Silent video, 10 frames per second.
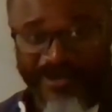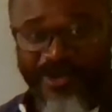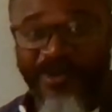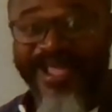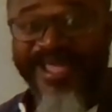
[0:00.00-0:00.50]

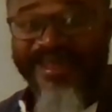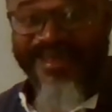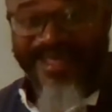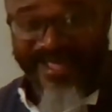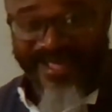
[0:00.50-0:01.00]
We will
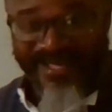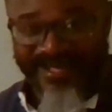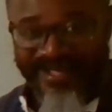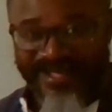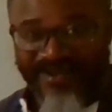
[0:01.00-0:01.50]
have the
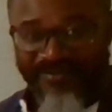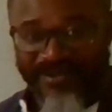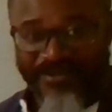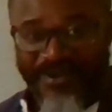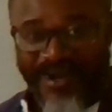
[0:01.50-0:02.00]
first
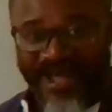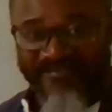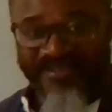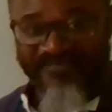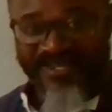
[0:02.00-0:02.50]

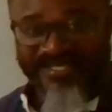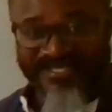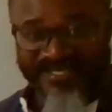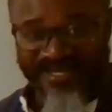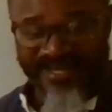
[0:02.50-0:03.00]
9
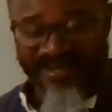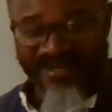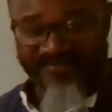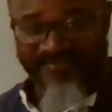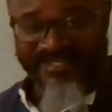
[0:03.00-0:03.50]
weeks to do
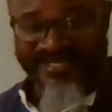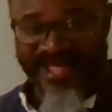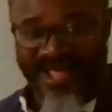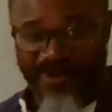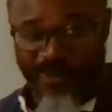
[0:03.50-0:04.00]

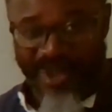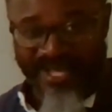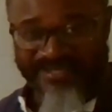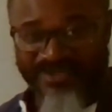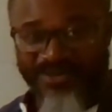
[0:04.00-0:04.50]

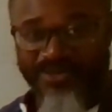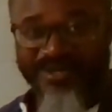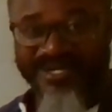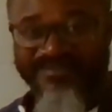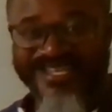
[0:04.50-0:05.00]
remediation to
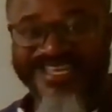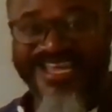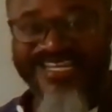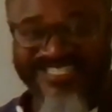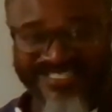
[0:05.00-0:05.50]
bring you
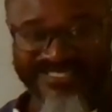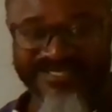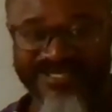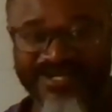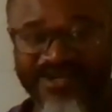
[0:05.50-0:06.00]
back to
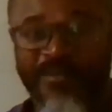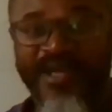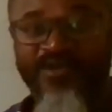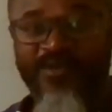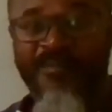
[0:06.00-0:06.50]
par.